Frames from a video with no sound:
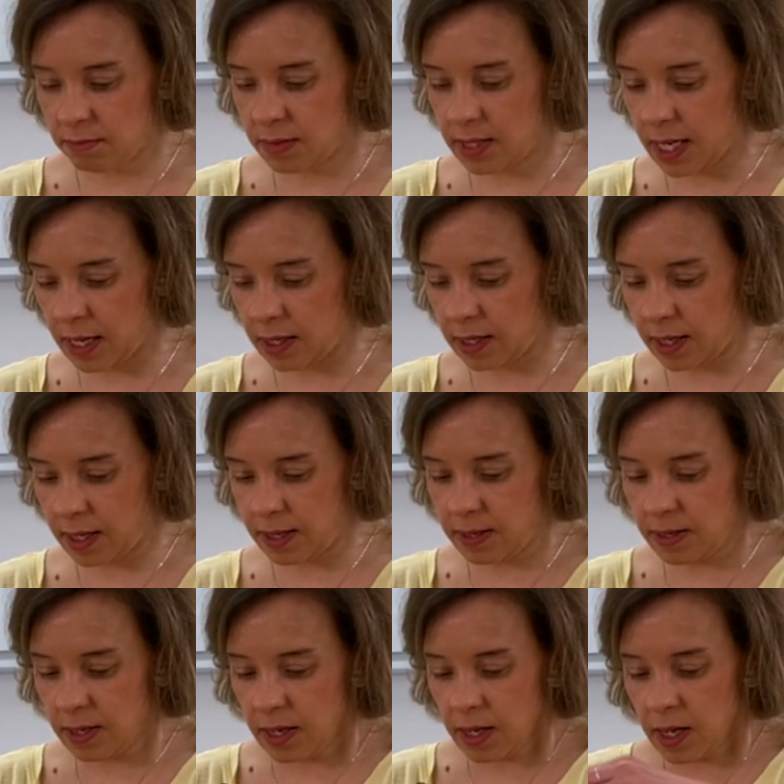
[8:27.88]
tender.
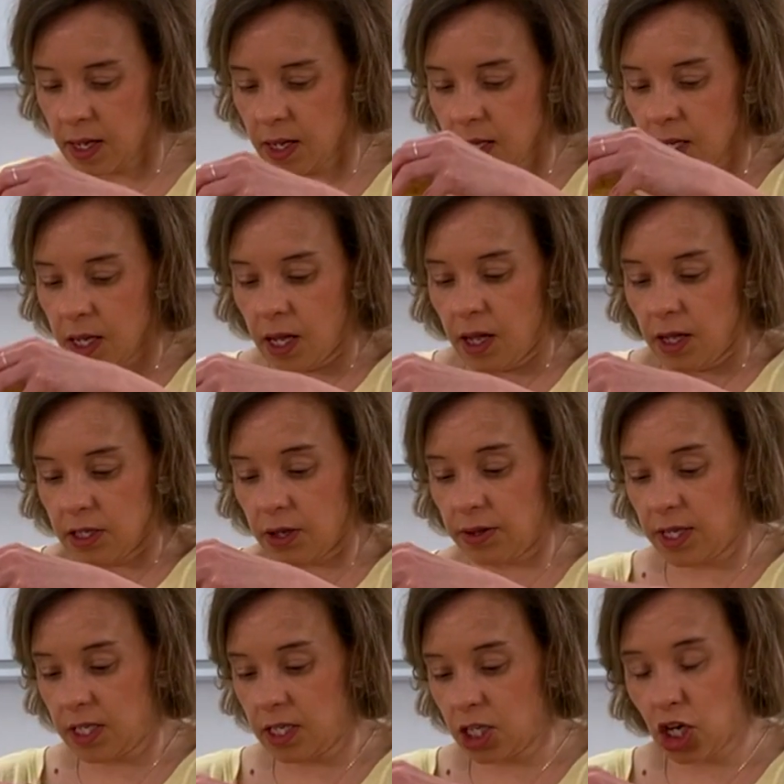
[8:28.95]
So this
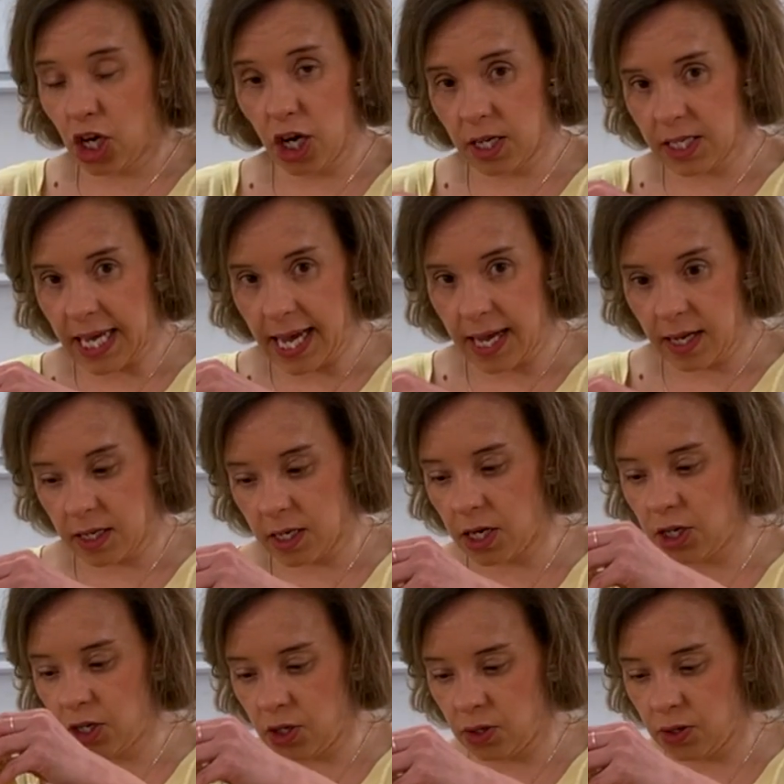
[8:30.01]
is cooked egg
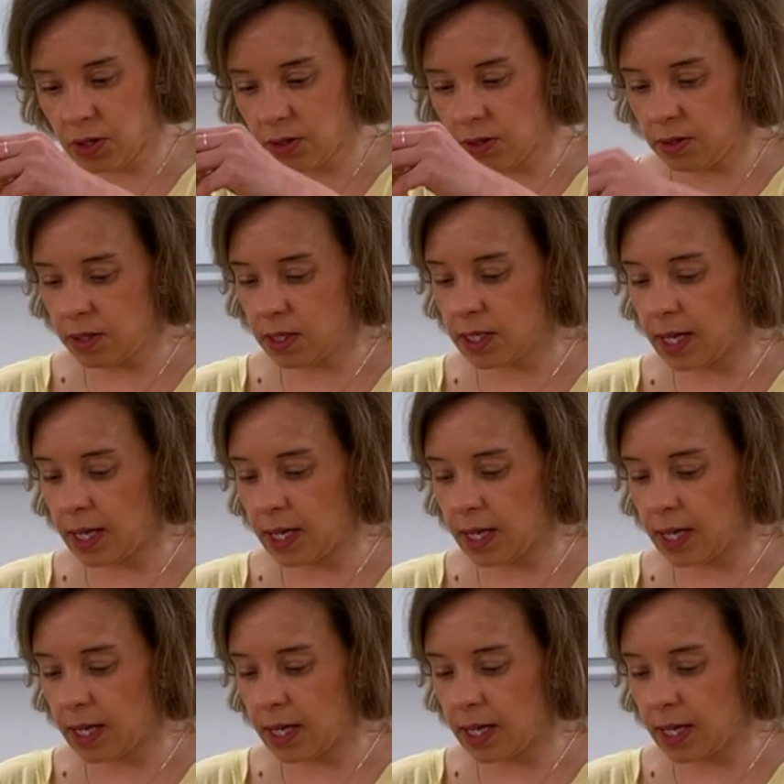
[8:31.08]
noodles.